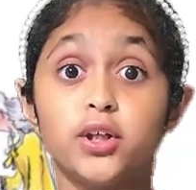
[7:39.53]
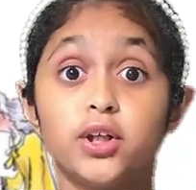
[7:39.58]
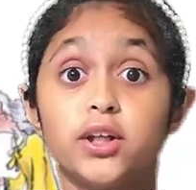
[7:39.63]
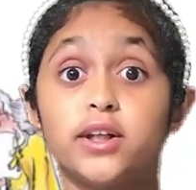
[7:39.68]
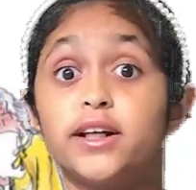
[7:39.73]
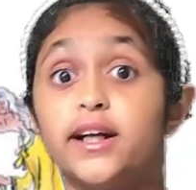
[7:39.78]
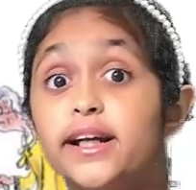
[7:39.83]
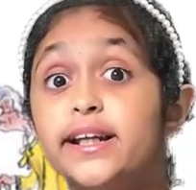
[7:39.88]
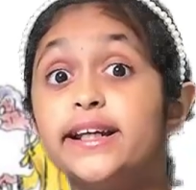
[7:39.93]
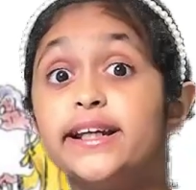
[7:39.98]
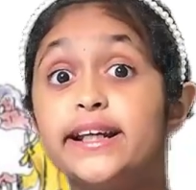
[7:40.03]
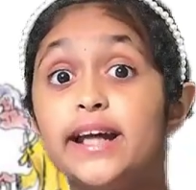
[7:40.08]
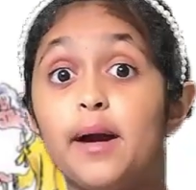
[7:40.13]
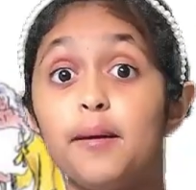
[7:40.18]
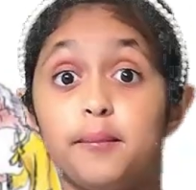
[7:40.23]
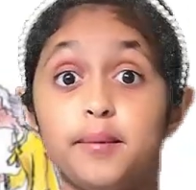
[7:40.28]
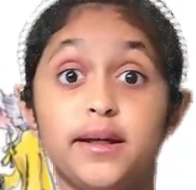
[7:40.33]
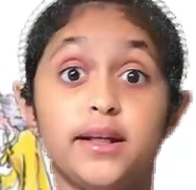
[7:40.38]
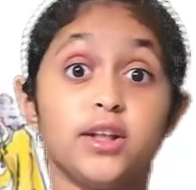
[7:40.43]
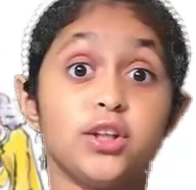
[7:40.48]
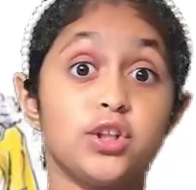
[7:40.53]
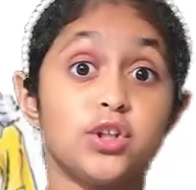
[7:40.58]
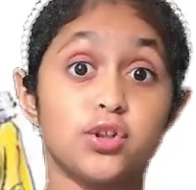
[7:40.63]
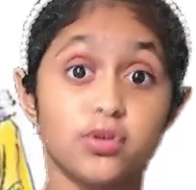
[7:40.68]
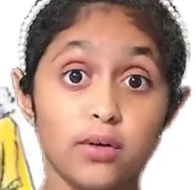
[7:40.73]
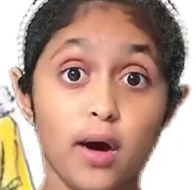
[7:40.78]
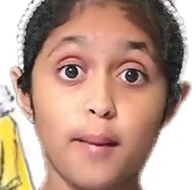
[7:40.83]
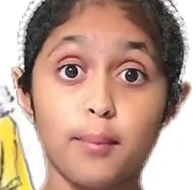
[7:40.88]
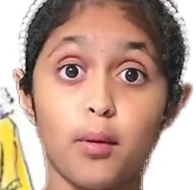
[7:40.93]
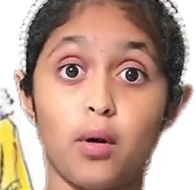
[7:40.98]
You're going to get me in
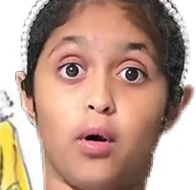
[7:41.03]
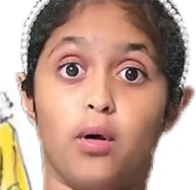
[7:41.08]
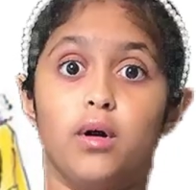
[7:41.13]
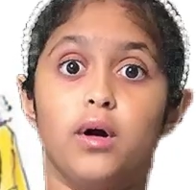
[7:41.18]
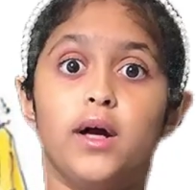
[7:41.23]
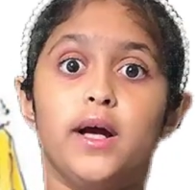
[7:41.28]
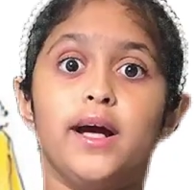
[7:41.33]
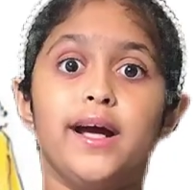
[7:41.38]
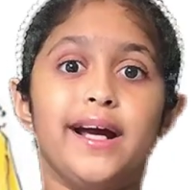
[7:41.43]
trouble."